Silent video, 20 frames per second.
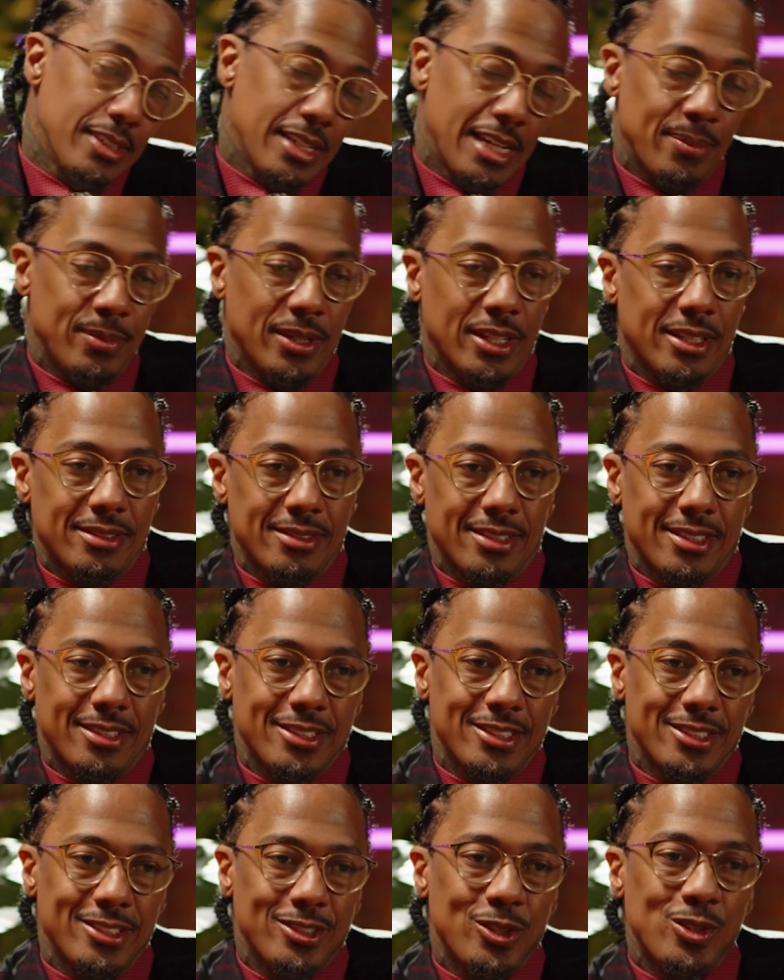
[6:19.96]
I mean,
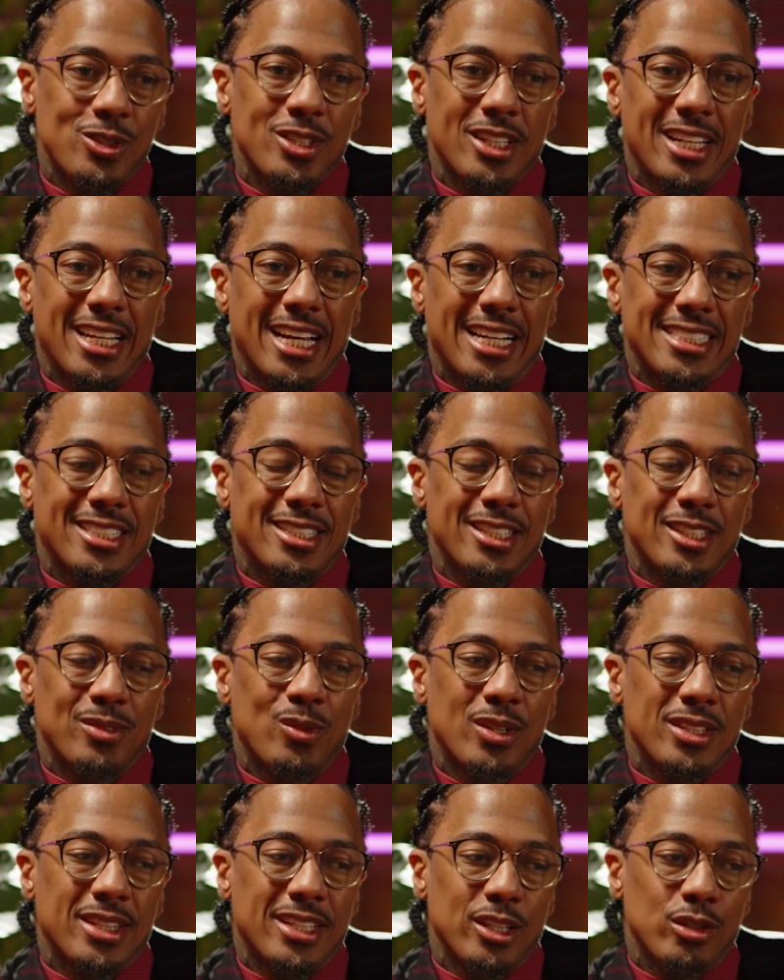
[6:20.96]
usually that's good.
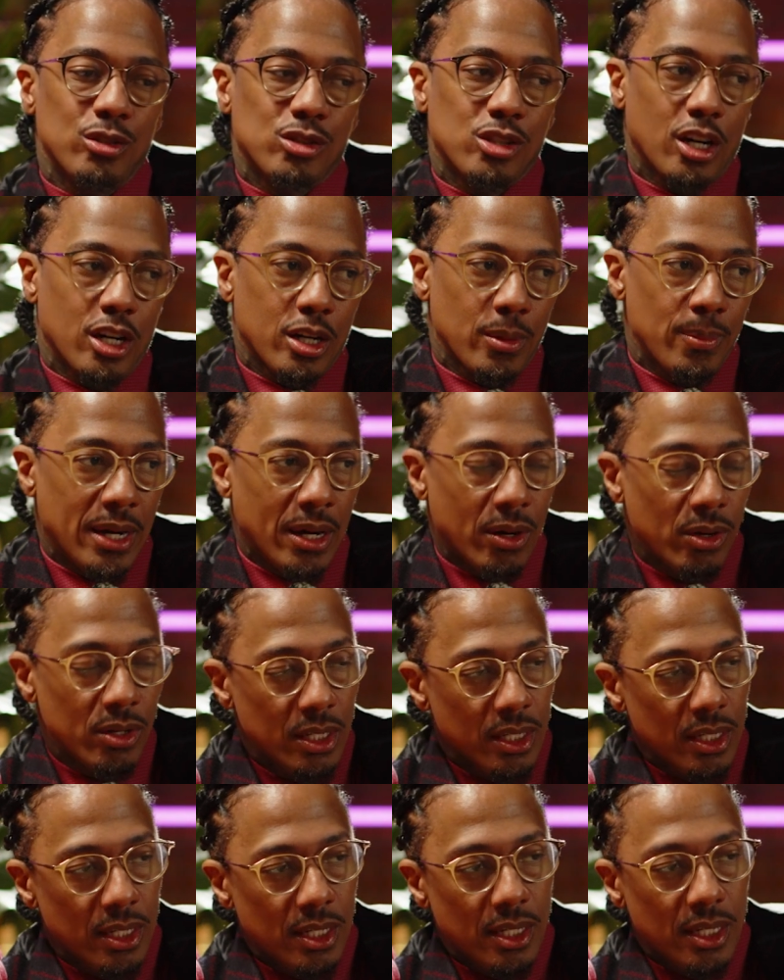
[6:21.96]
One thing you talk about
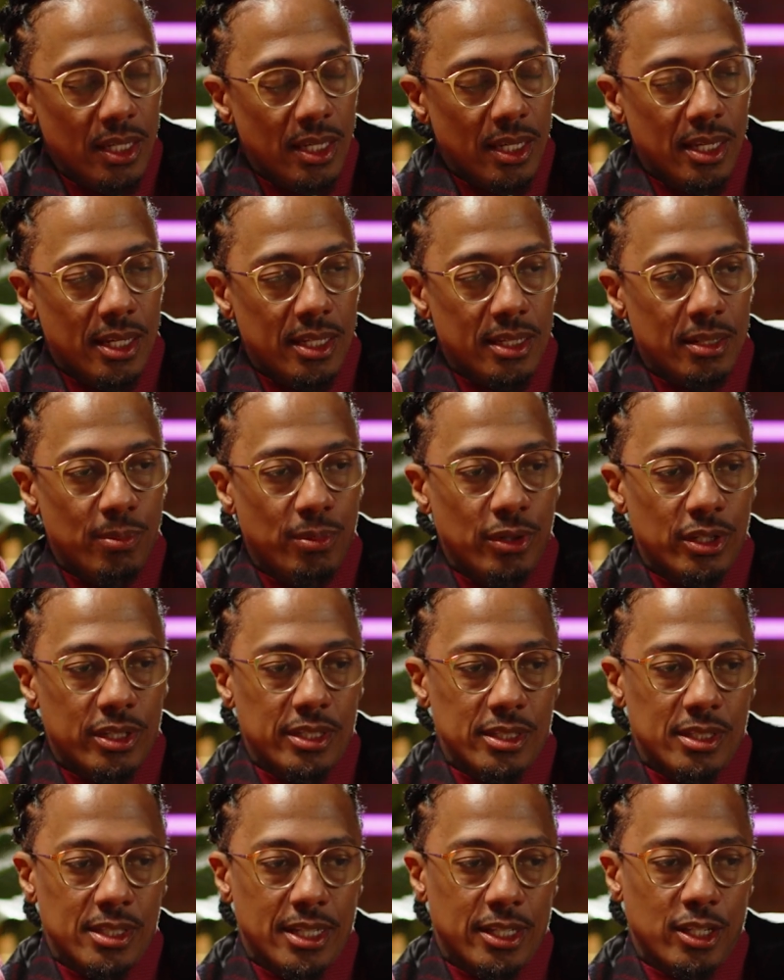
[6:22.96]
in the book
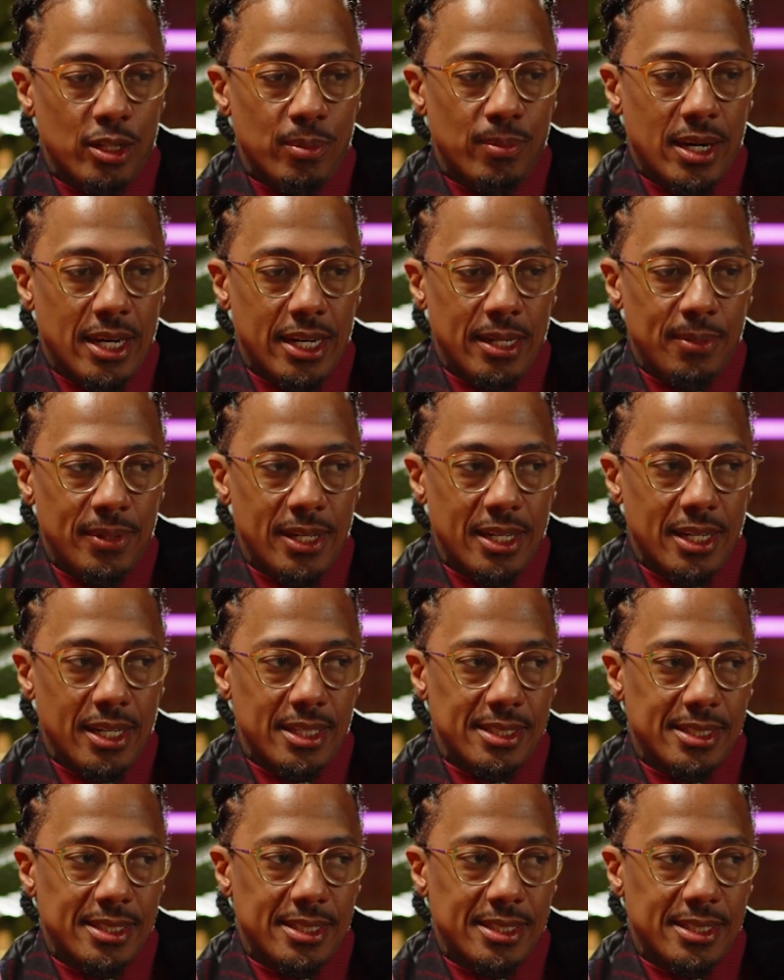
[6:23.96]
is like your body being a